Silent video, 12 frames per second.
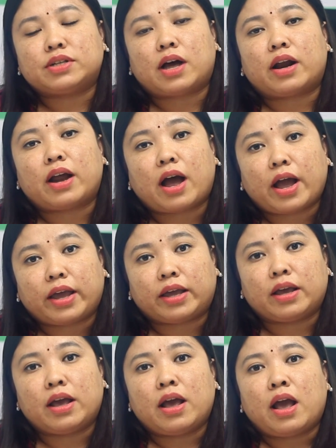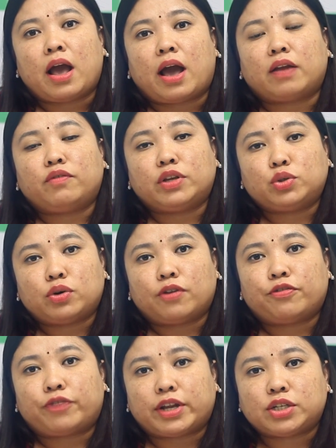are high and we do
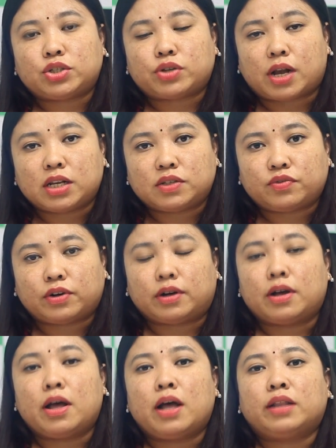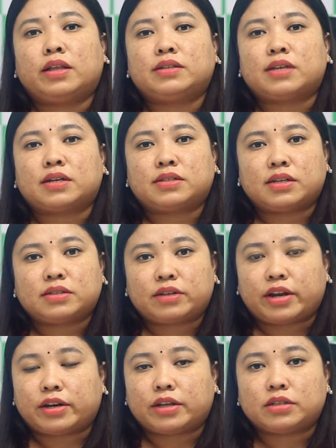a fresh transfer, the success
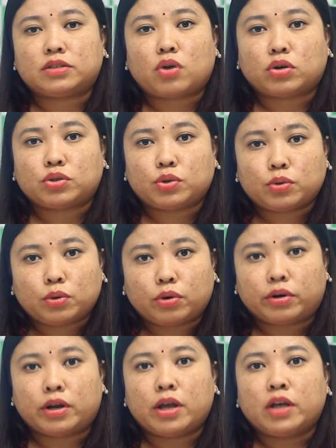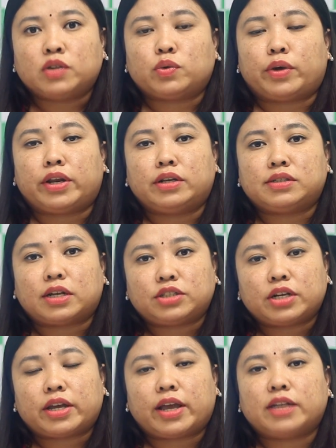rate is not so good. So in
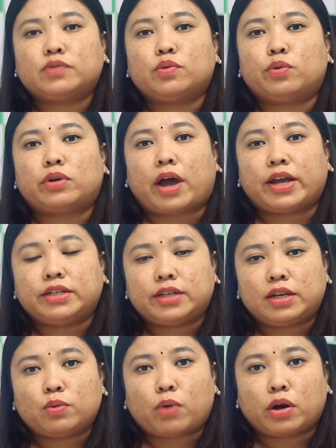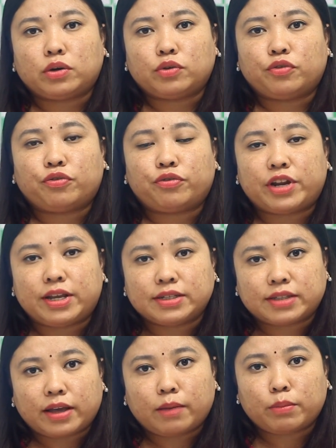such a case, we would ideally want to
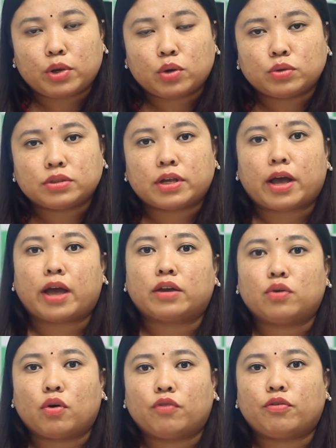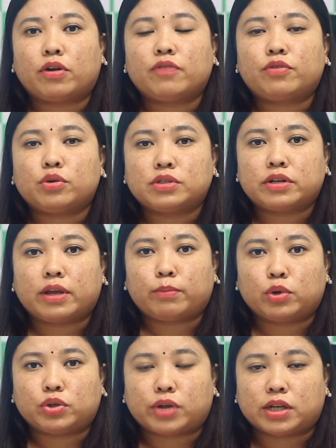freeze the embryos and go for a frozen
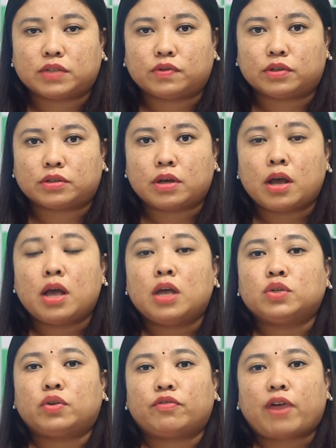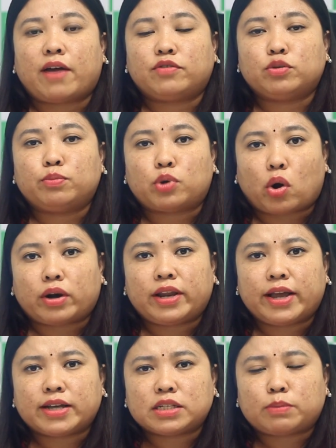embryo transfers. So if I have to
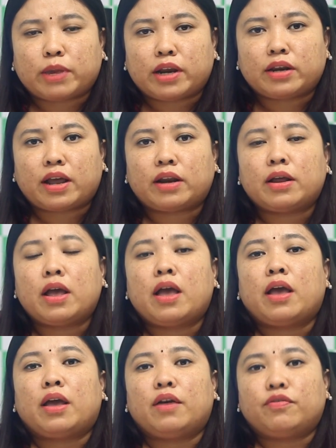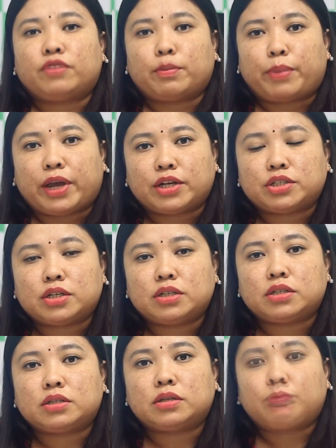broadly explain that, if the
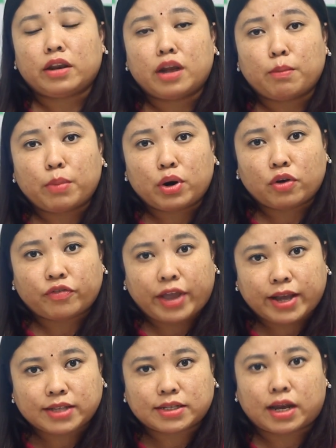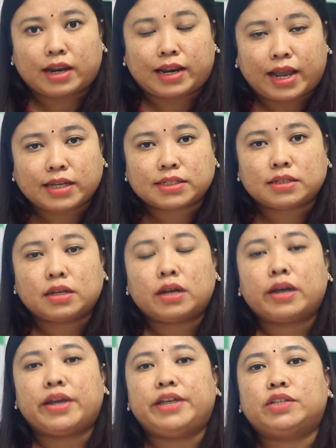patient's number of eggs are less,
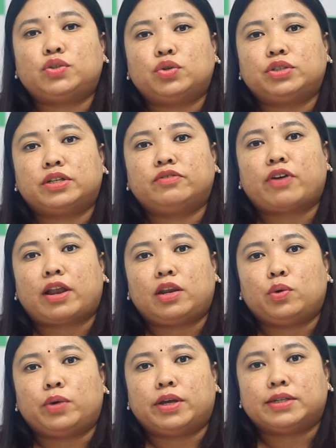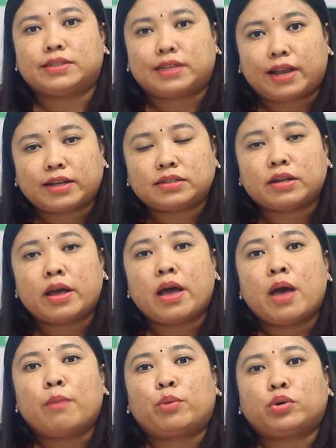estrogen value is less,
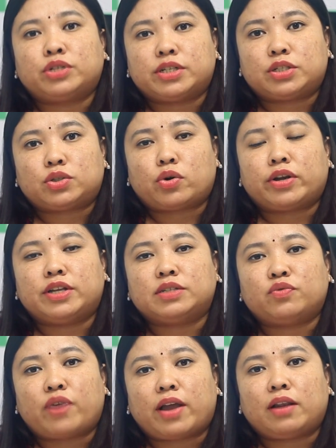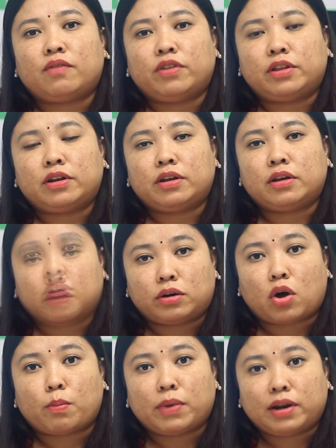progesterone is well within the
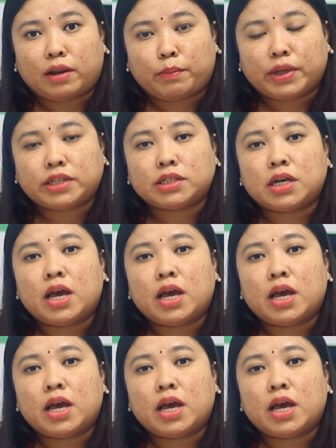normal limit,